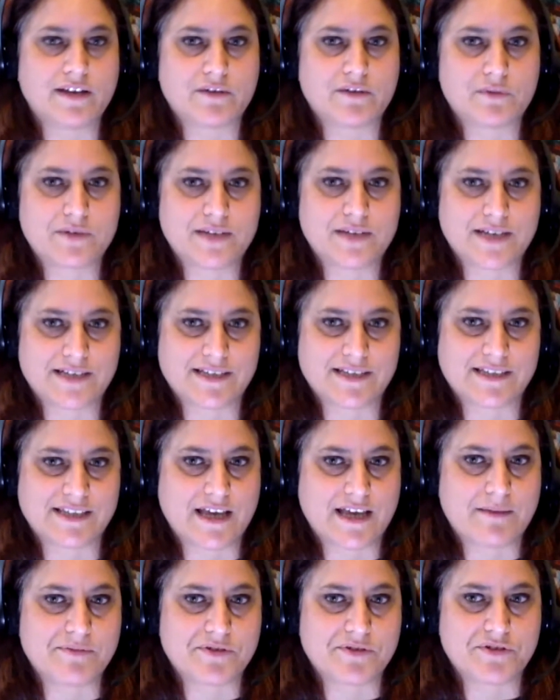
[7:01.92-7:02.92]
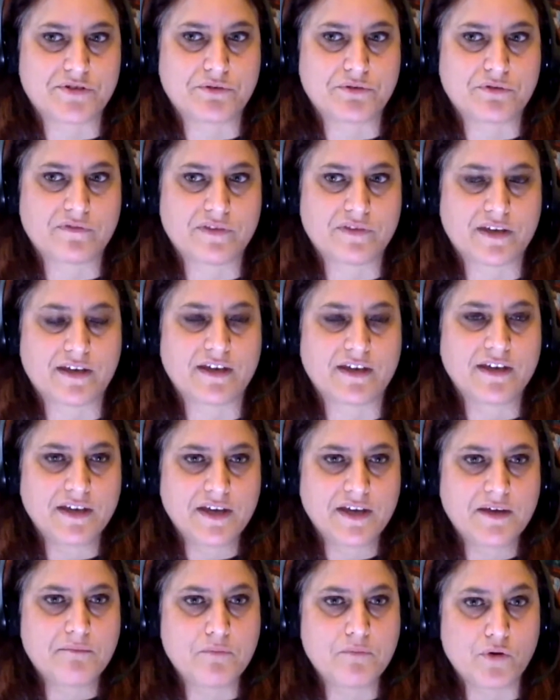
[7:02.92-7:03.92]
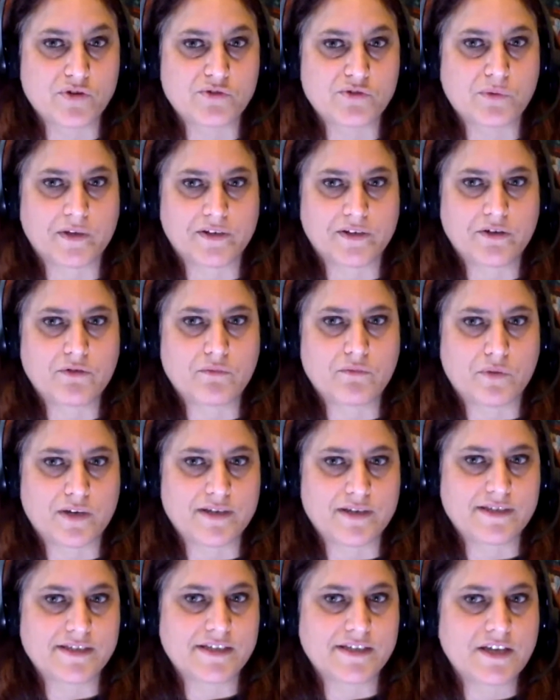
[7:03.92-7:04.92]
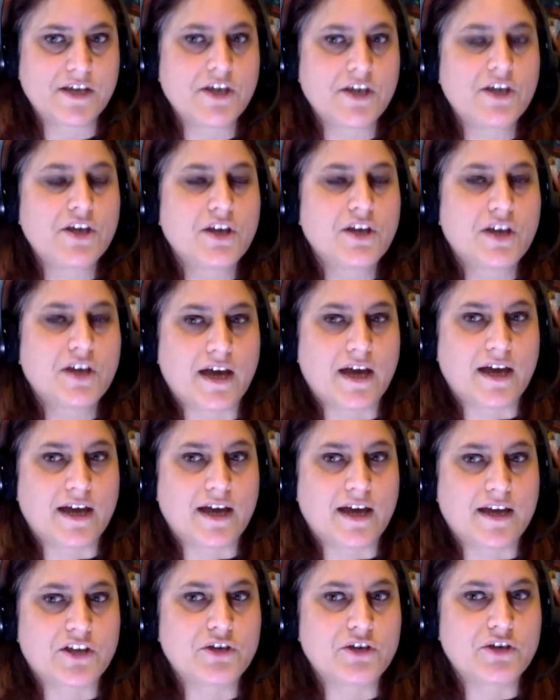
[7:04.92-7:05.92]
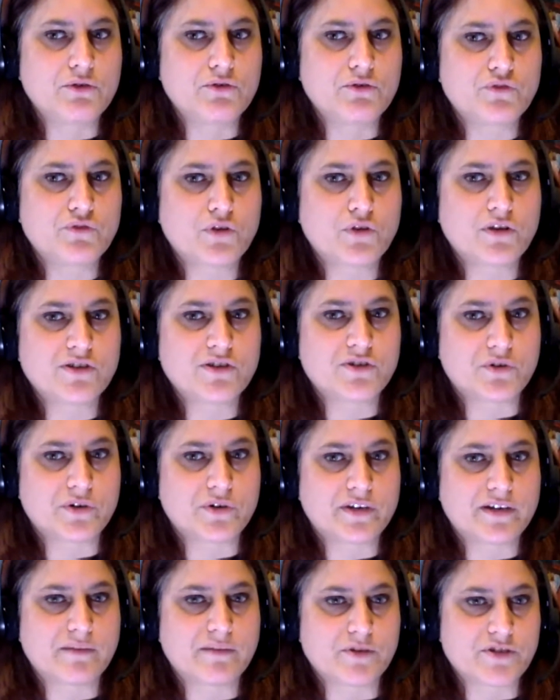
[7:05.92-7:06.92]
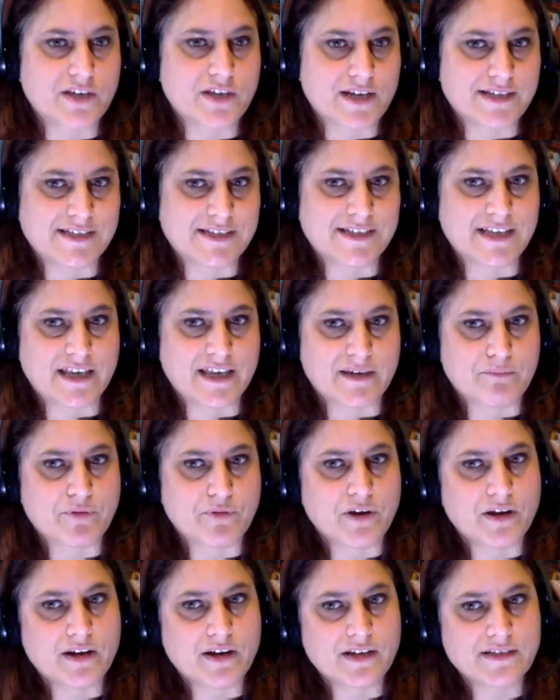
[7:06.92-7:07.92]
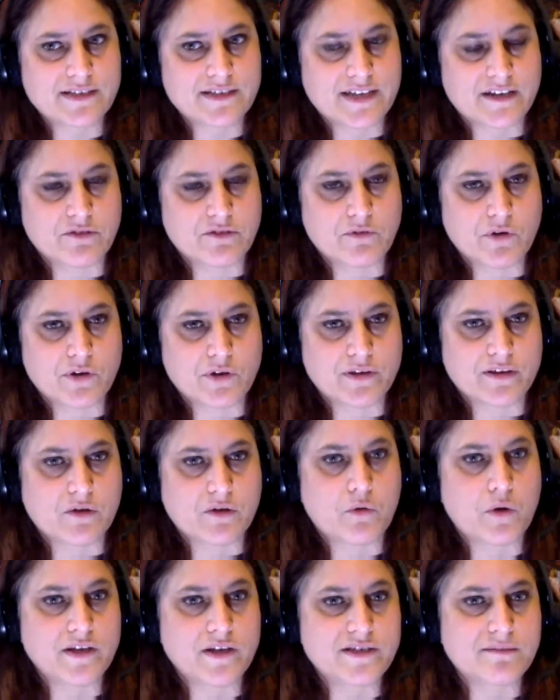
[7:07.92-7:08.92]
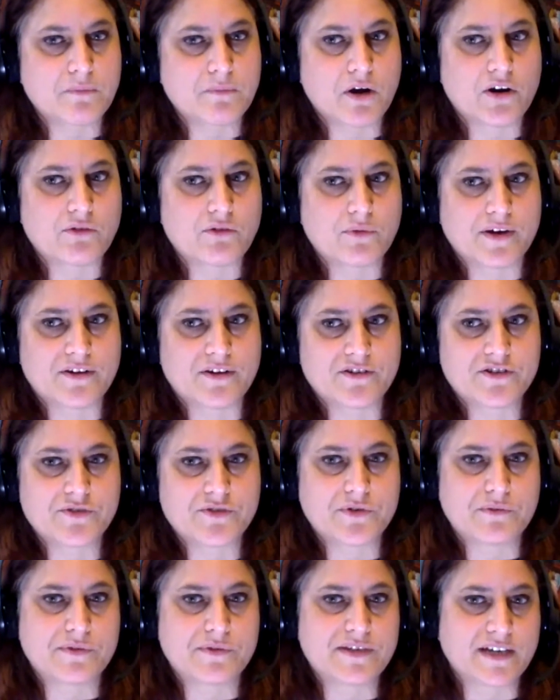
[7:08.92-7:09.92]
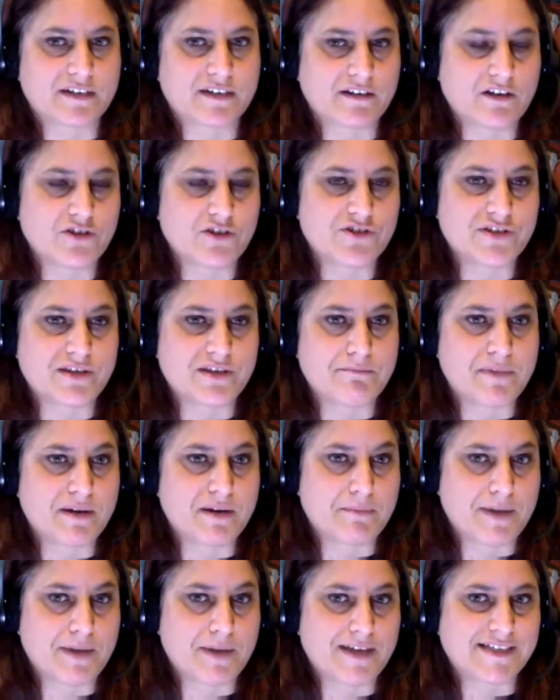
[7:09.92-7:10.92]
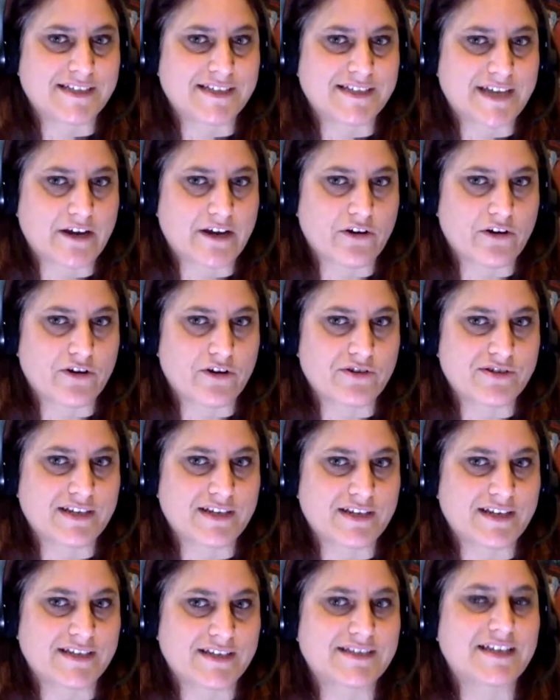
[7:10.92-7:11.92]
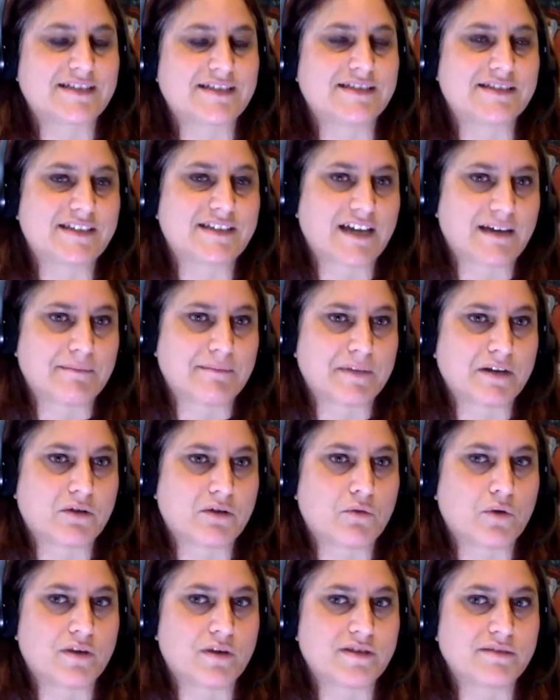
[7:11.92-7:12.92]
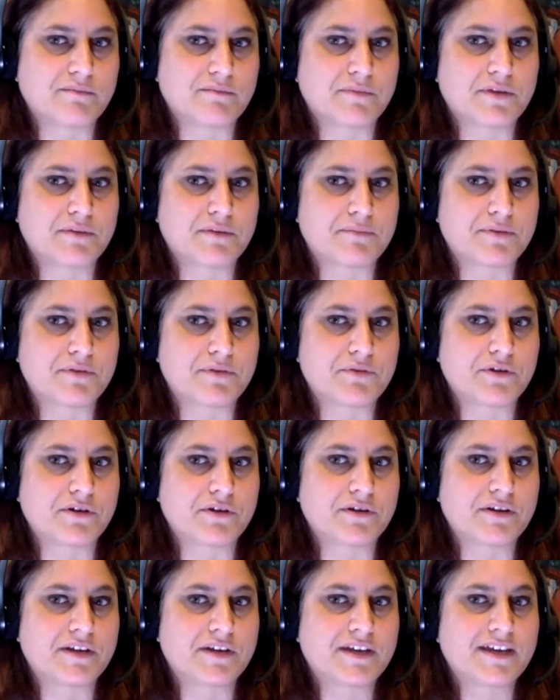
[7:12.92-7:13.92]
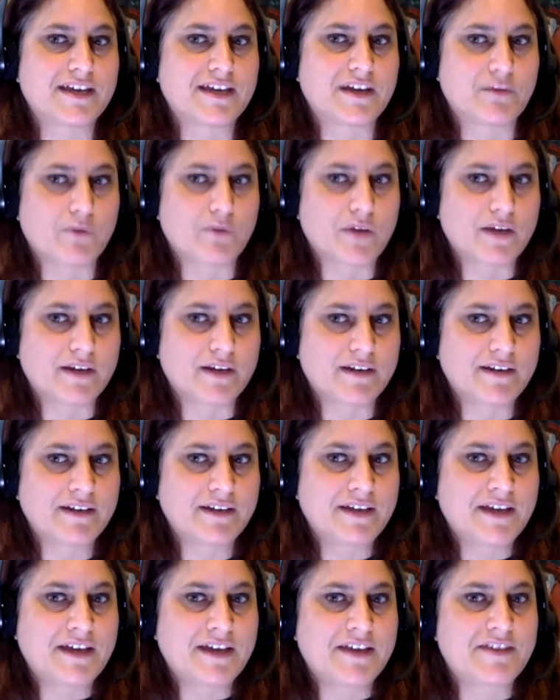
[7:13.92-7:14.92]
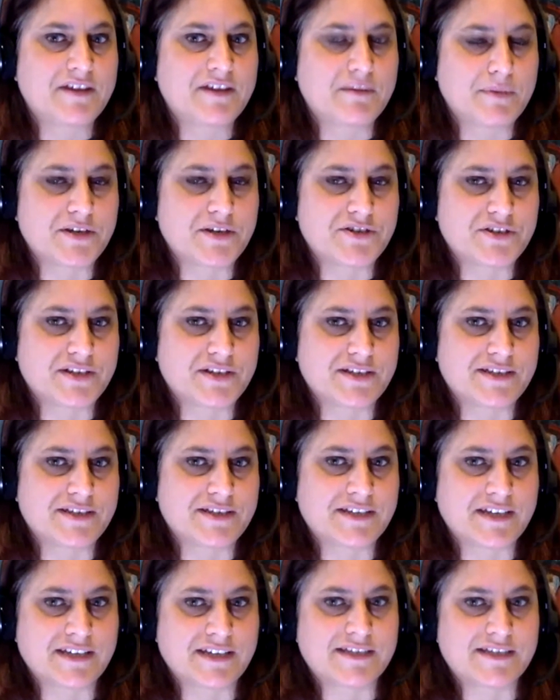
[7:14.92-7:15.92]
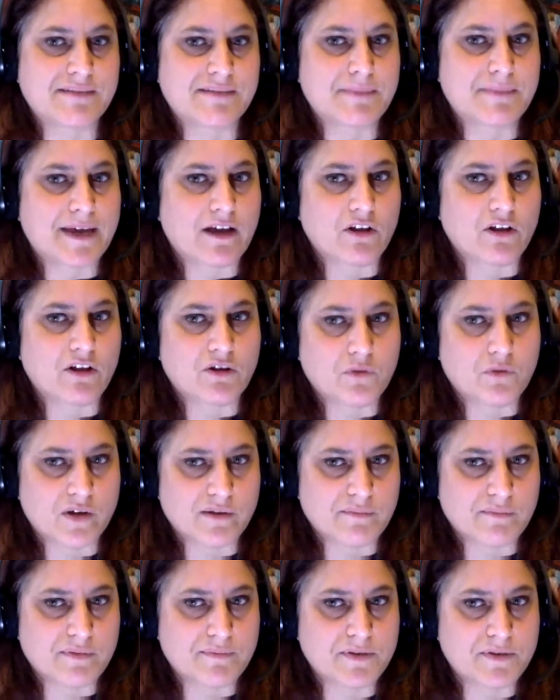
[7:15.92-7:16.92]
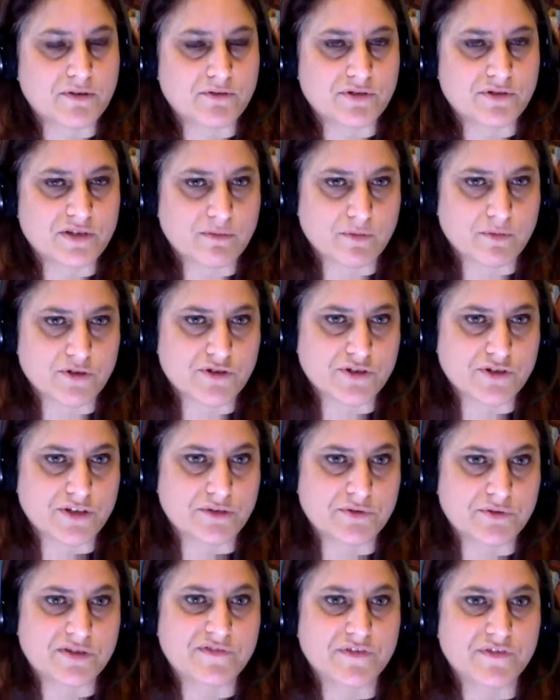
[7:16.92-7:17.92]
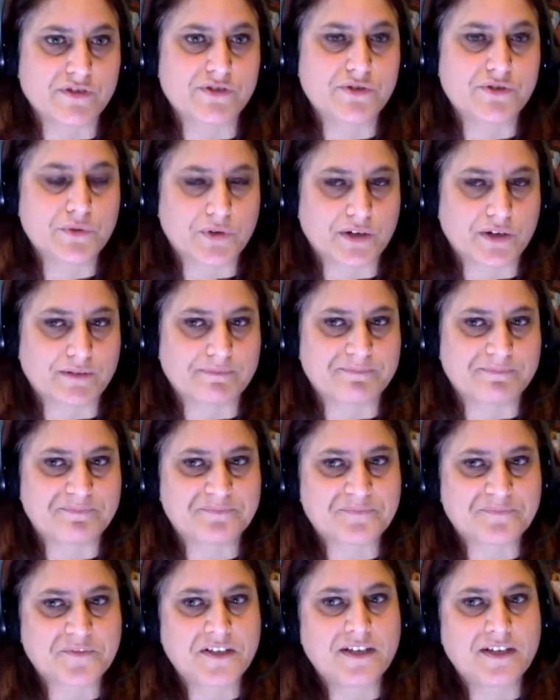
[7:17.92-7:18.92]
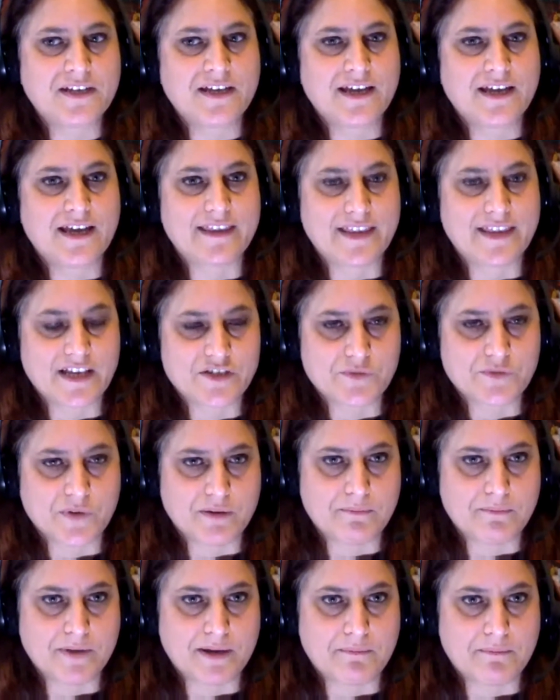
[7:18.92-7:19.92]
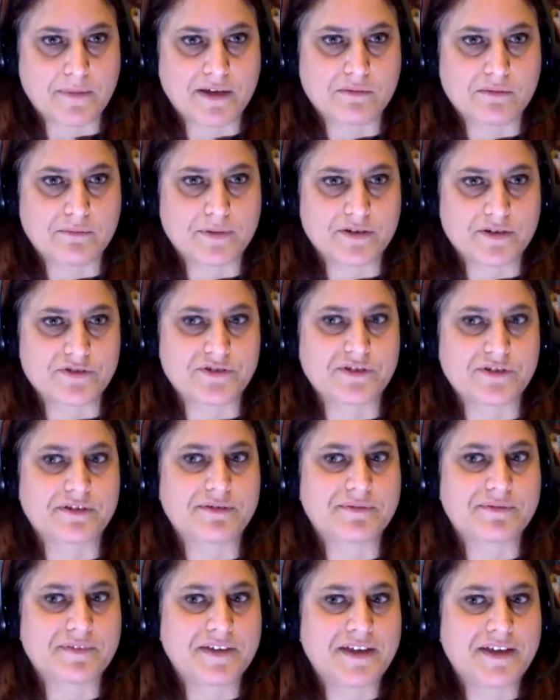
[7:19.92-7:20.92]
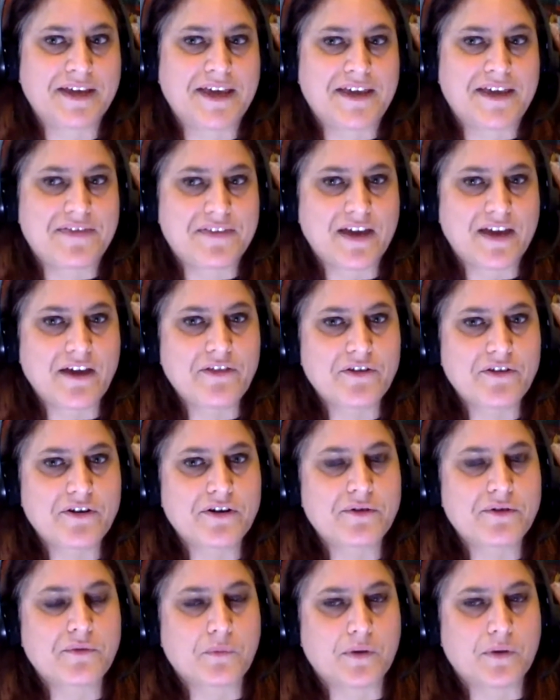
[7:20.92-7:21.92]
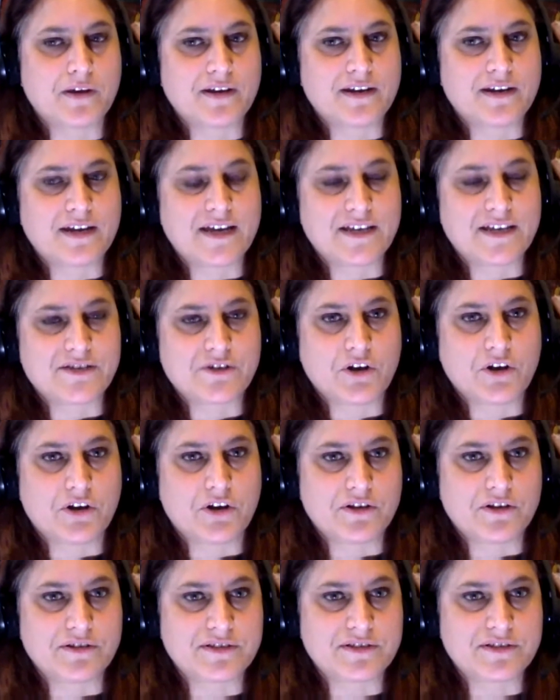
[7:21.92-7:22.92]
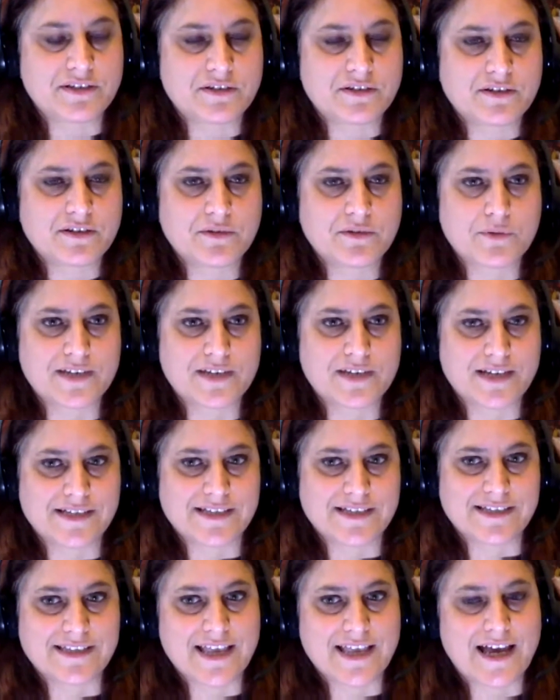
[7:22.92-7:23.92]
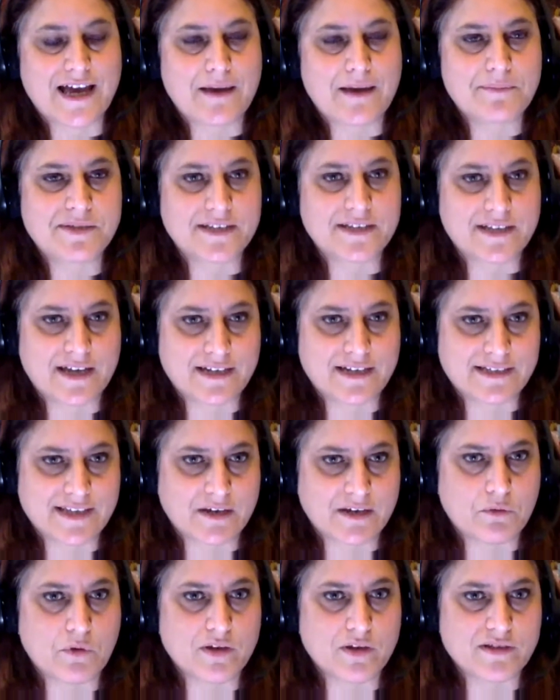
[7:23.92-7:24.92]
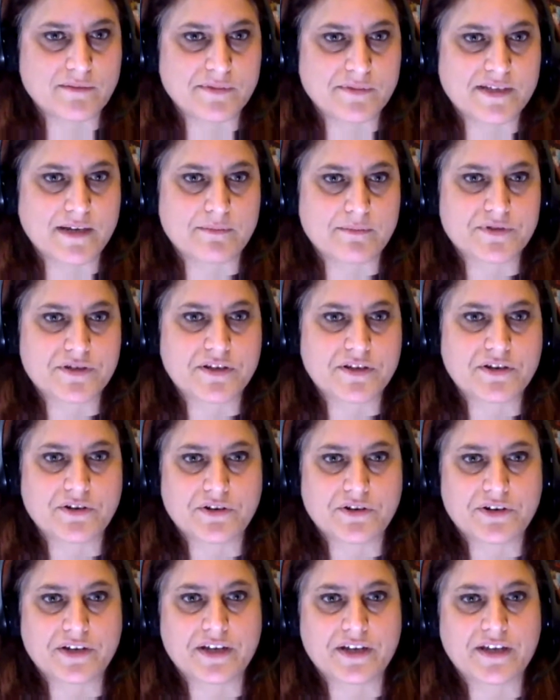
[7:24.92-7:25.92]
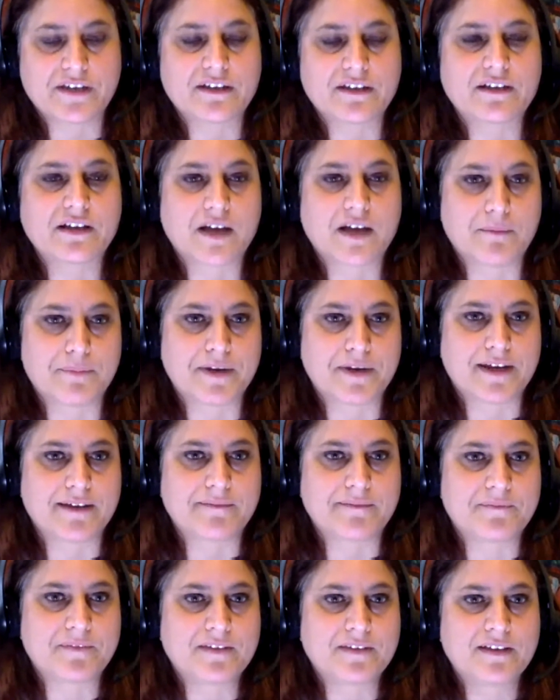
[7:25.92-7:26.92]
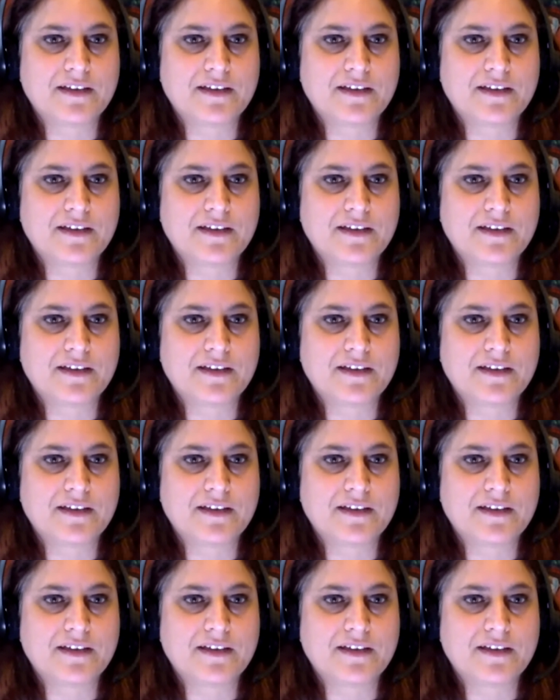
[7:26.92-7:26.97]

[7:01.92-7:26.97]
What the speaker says: Quintessence Labs are two of the most well-known ones. Q Control is already commercialized and selling product and growing the quantum hardware industry with technology that minimizes errors and extends the time that a quantum computer can run. Their mission is to make all quantum computers commercially useful sooner. And that's run by Michael Birchuk. The other one is called Quintessence Labs, and that is a quantum cybersecurity company.